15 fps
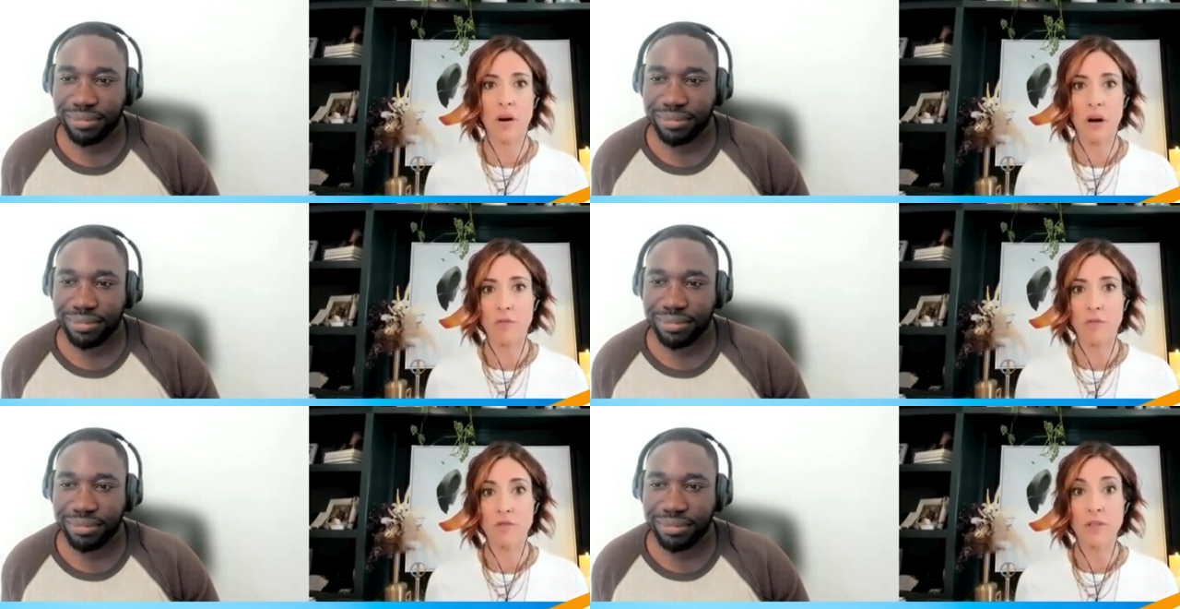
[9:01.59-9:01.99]

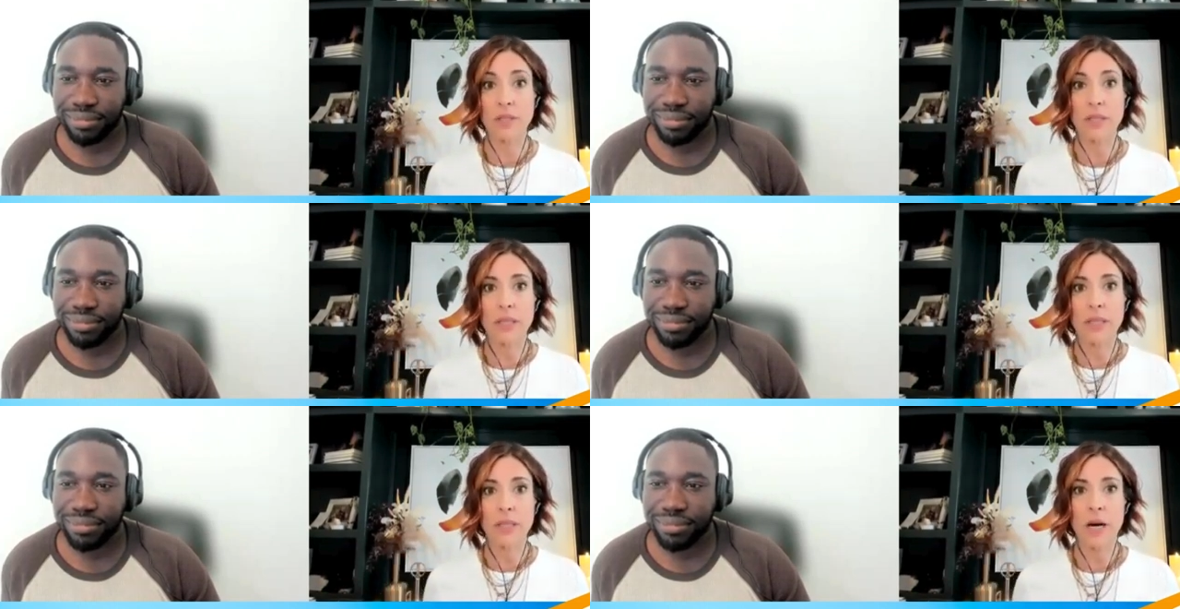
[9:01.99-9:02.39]
Speaker 1: of.
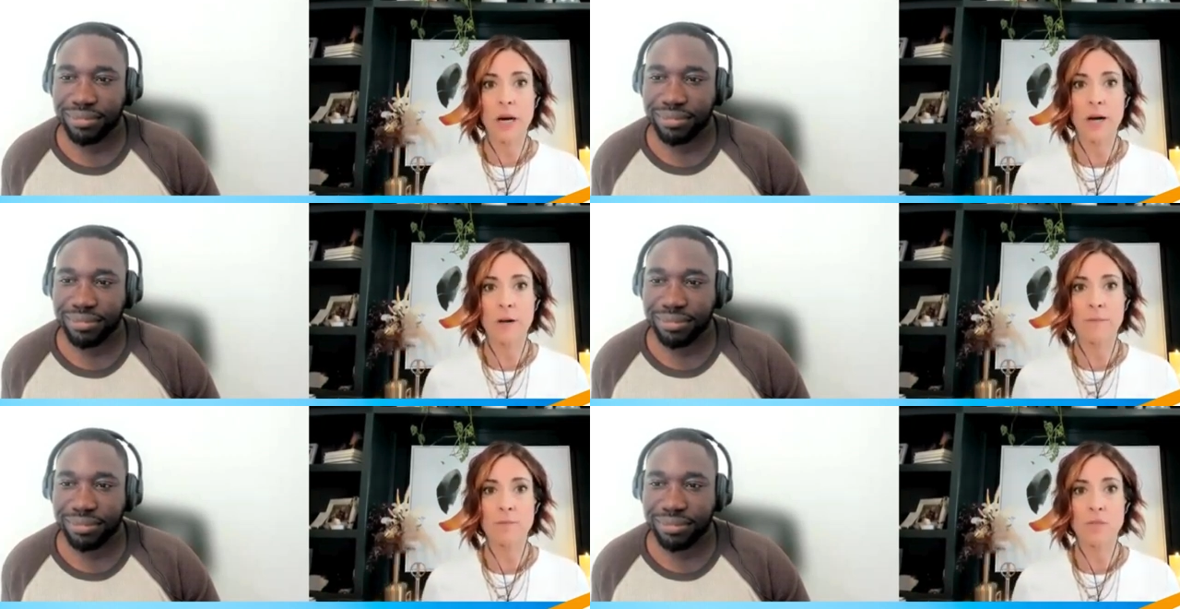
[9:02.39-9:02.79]

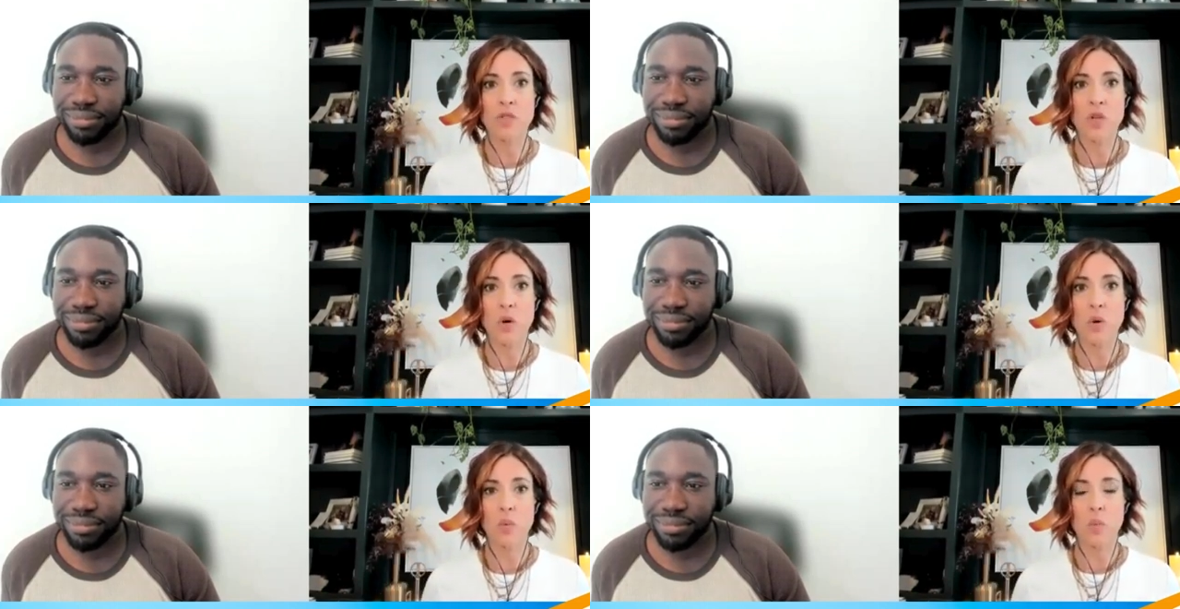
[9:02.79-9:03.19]
Um,
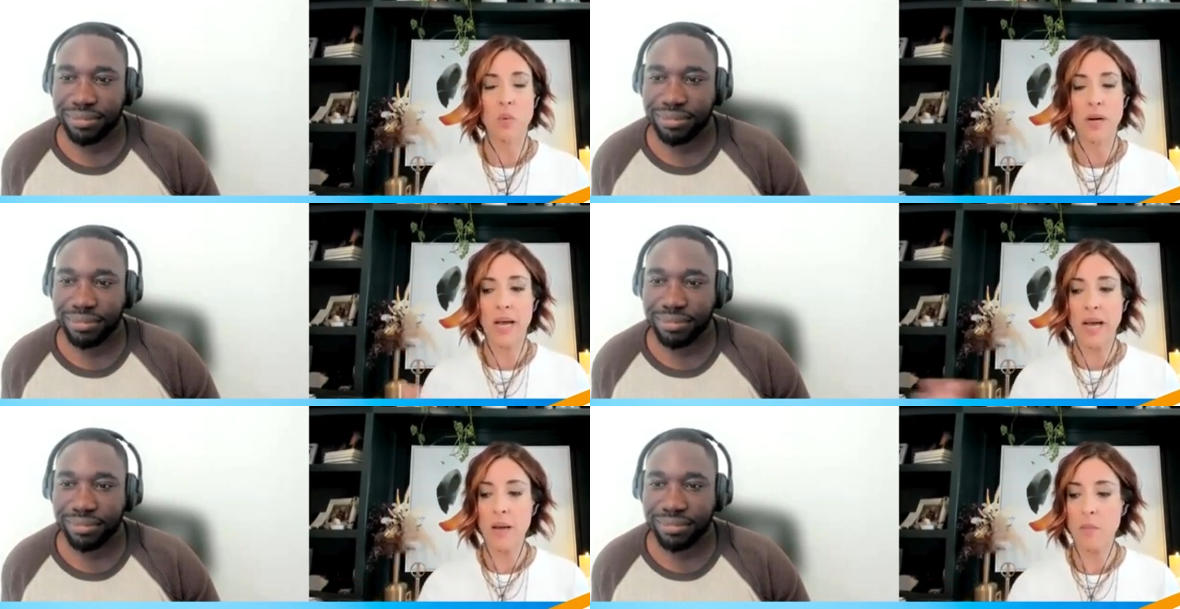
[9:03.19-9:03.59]
so
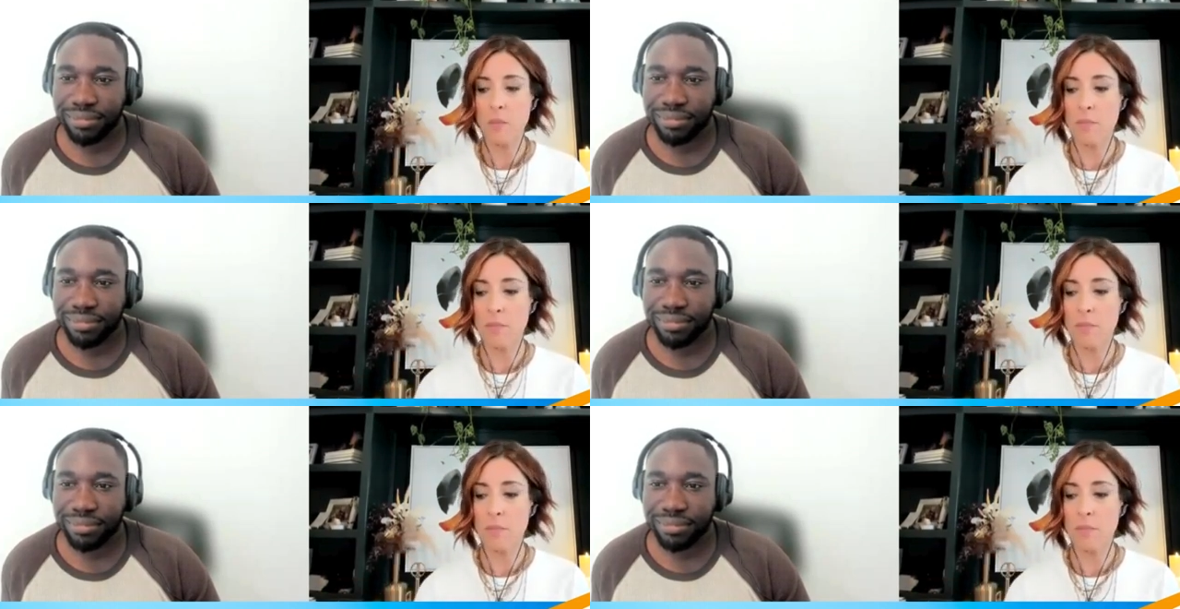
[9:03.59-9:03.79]
when I,